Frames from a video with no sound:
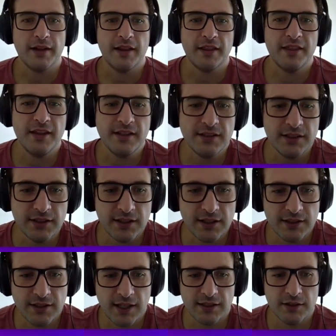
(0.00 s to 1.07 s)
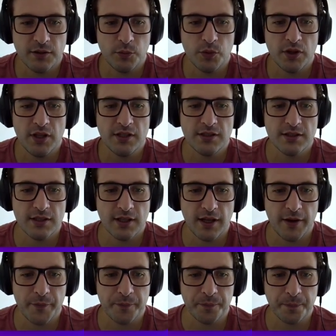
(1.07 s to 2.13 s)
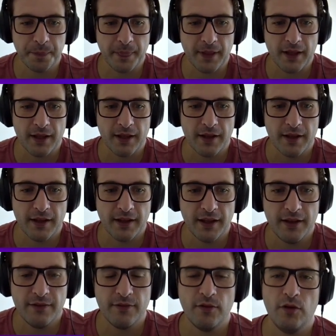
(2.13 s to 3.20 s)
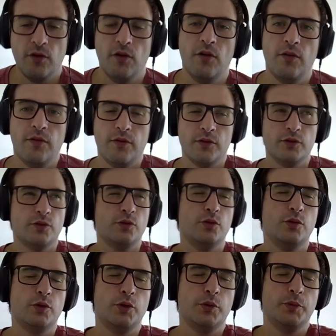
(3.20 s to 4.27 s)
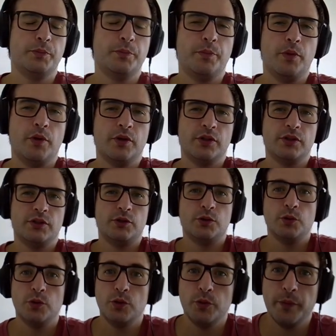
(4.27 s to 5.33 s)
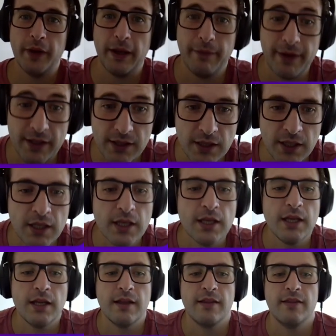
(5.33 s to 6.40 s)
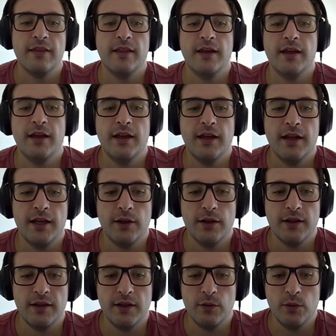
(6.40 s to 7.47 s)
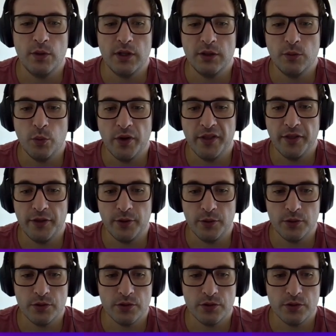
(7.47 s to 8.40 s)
the thing is that with this GIF of 2.2 MB, it went through.